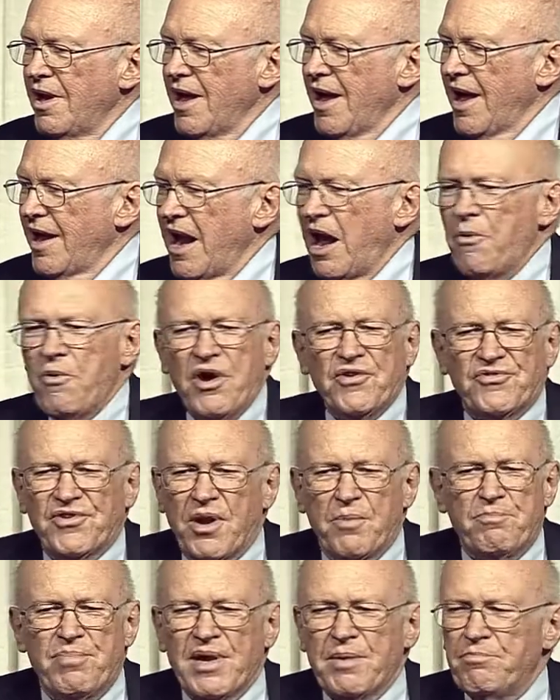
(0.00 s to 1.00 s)
And I wasn't
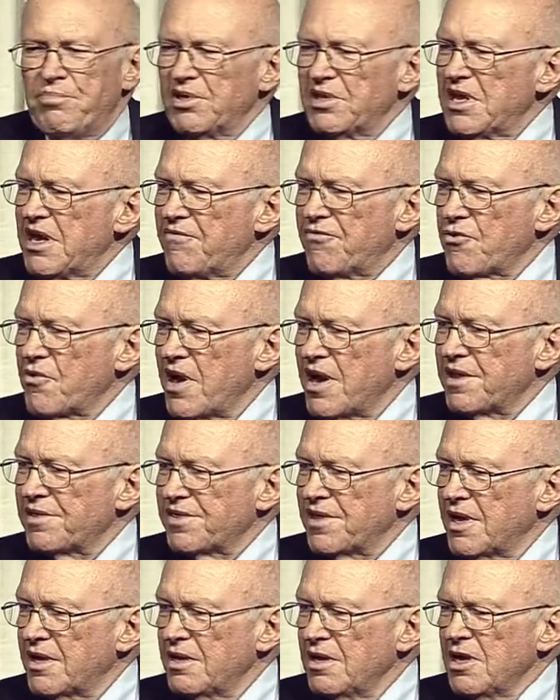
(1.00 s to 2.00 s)
a big believer or
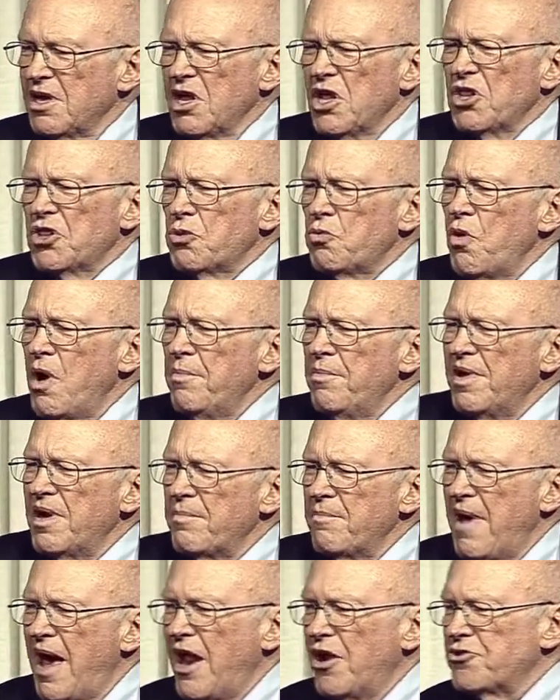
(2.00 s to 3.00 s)
anything. The 1 Minute
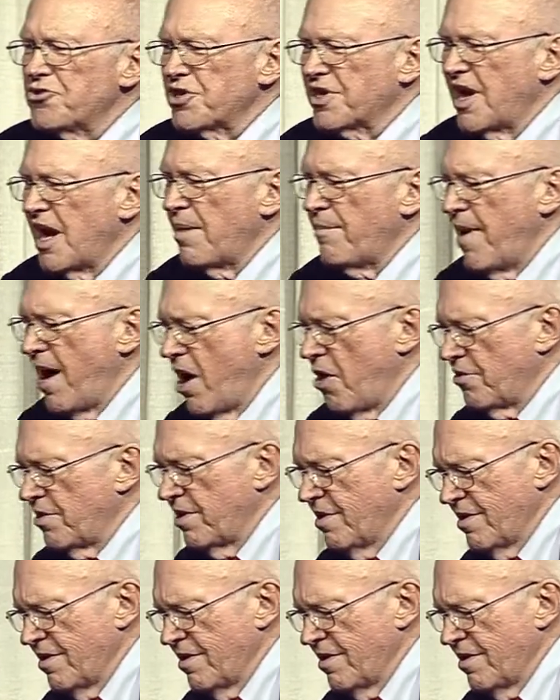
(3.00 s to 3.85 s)
Manager came out.